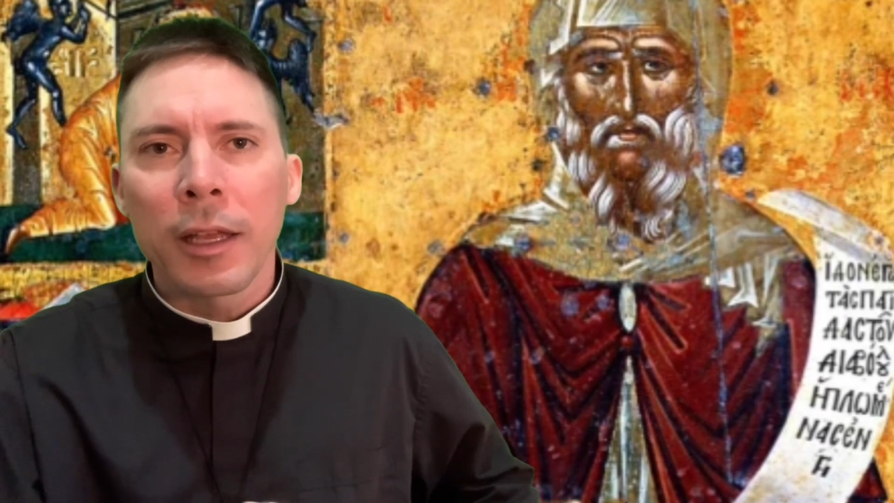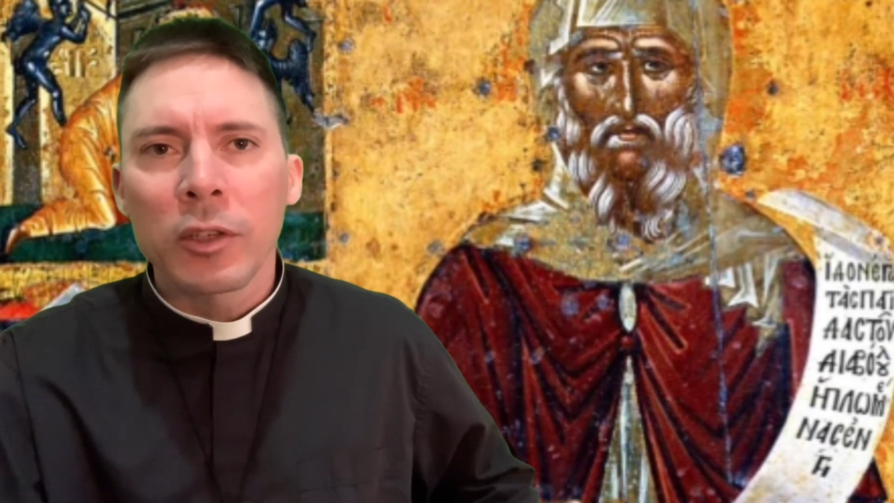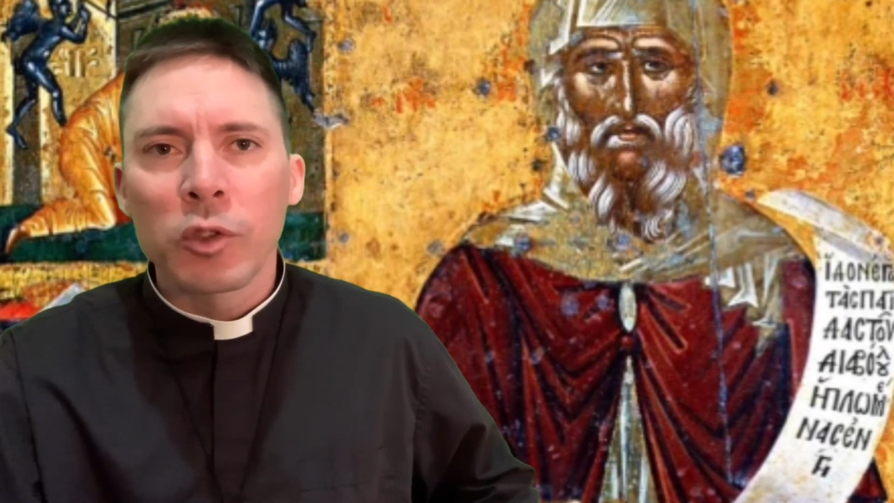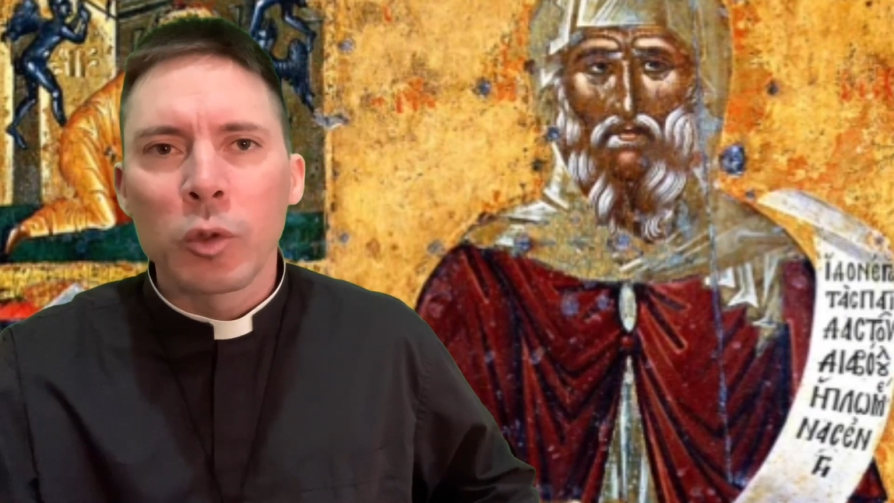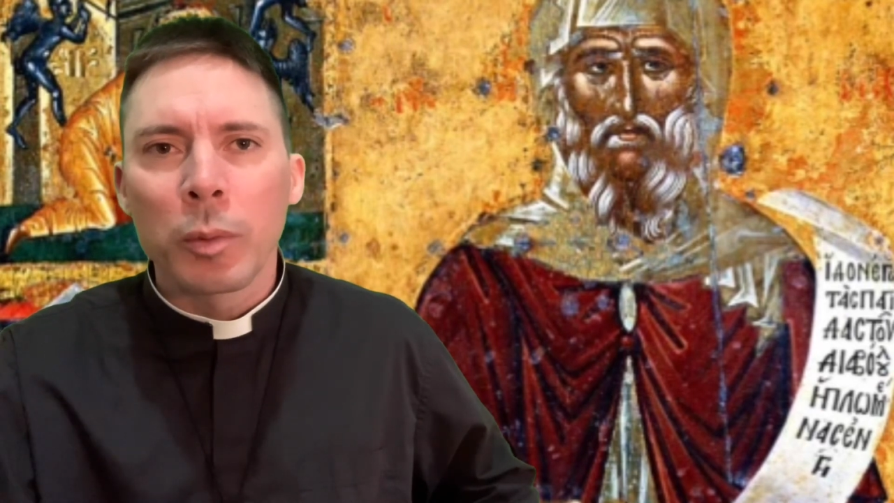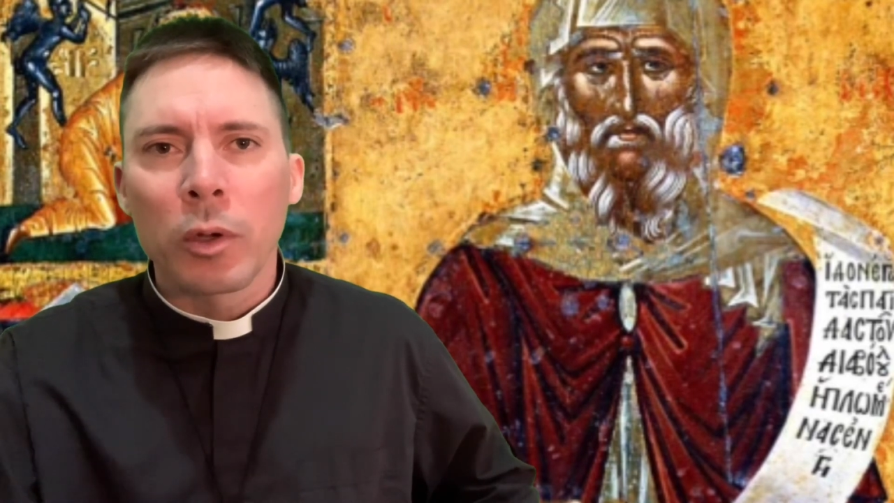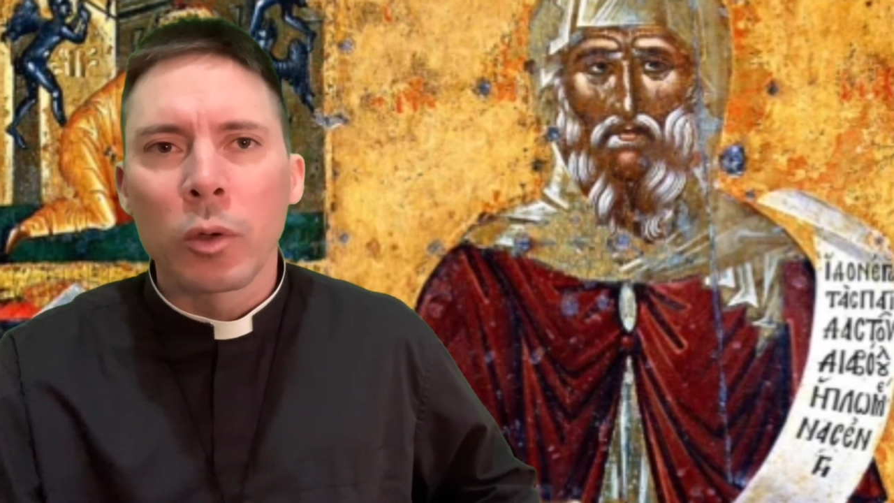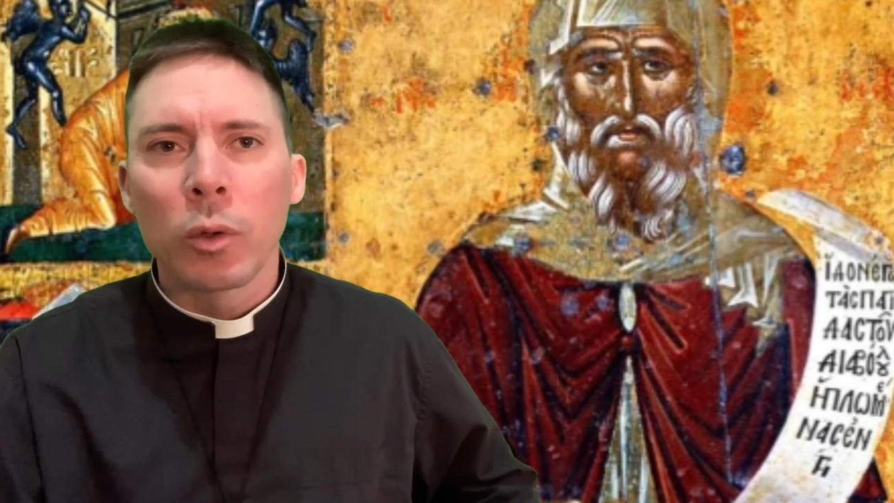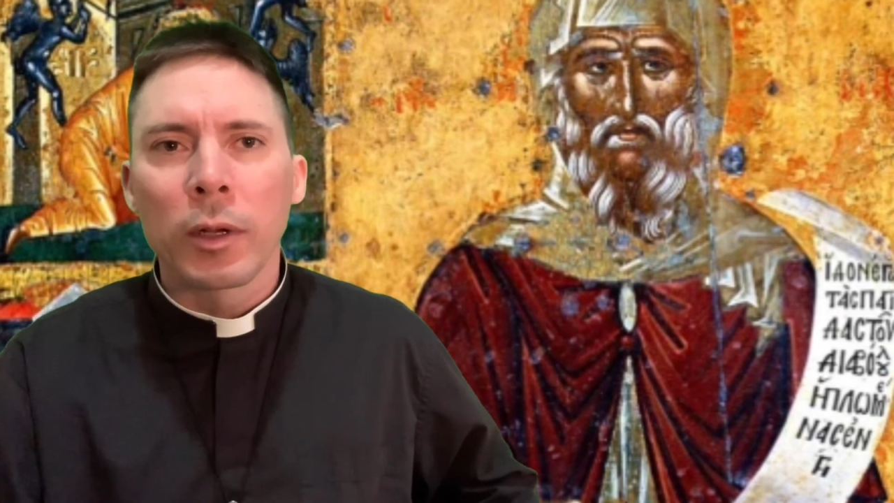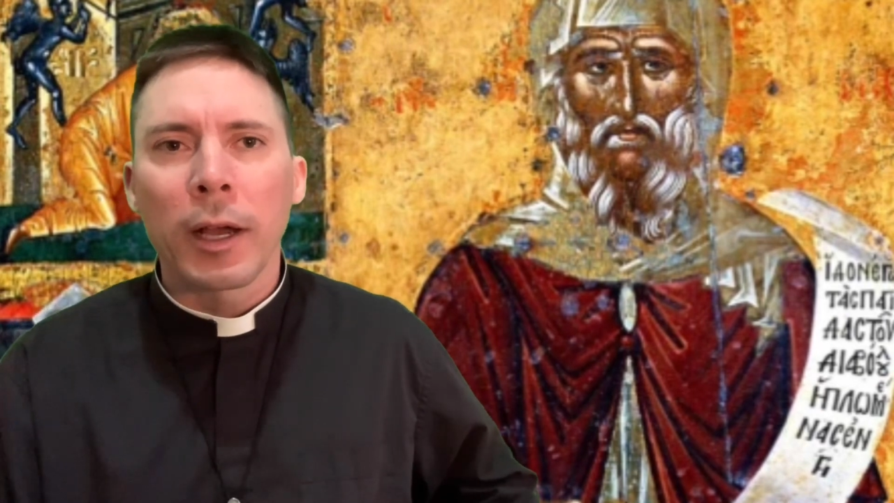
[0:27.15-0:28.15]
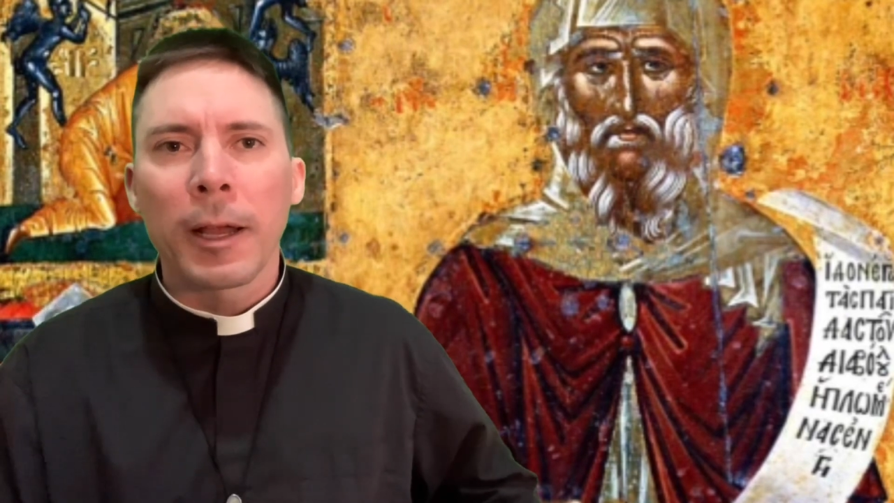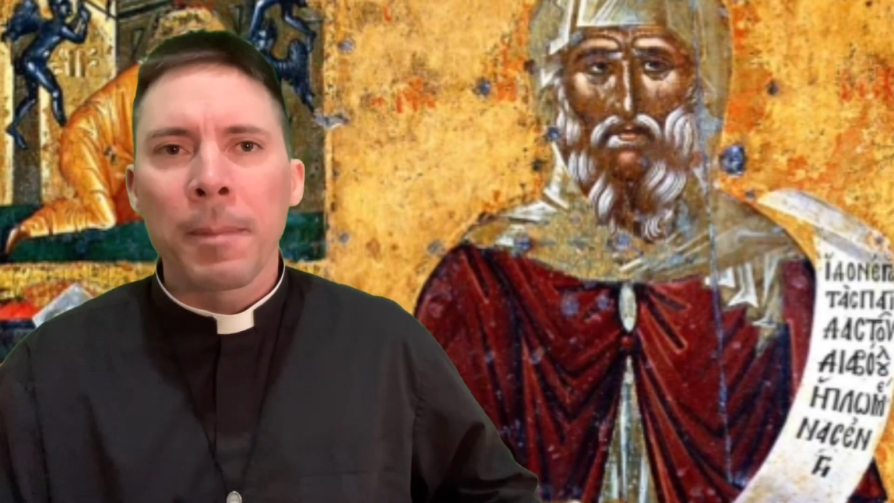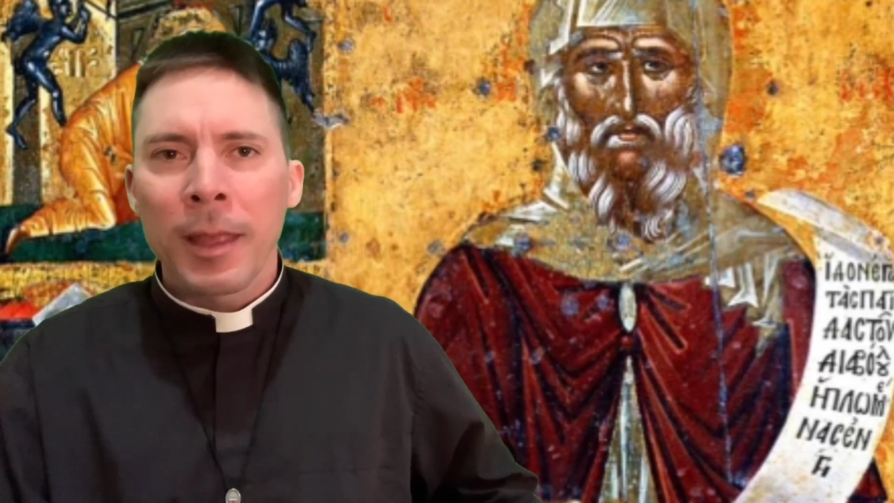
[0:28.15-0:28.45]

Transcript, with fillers: super cool guy.